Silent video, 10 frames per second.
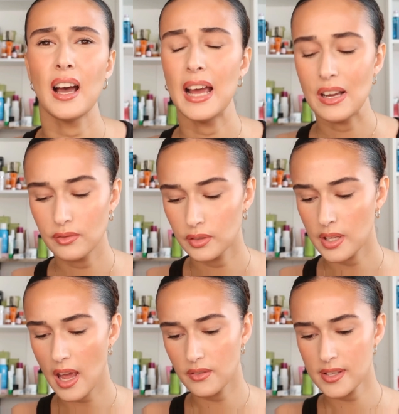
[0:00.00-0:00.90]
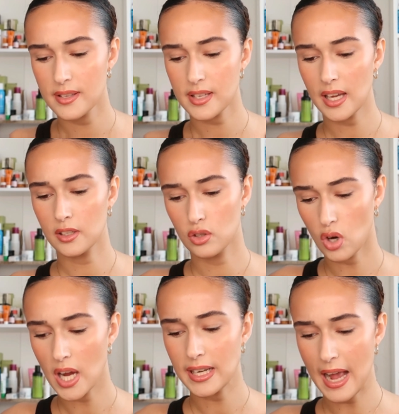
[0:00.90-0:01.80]
I haven't, ever since I
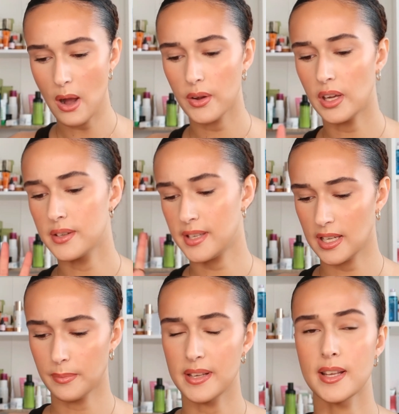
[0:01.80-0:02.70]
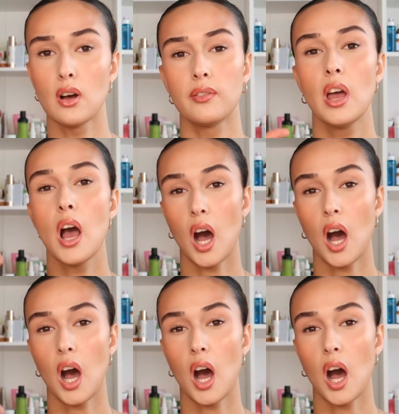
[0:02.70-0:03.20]
tried it out and I'd say to myself,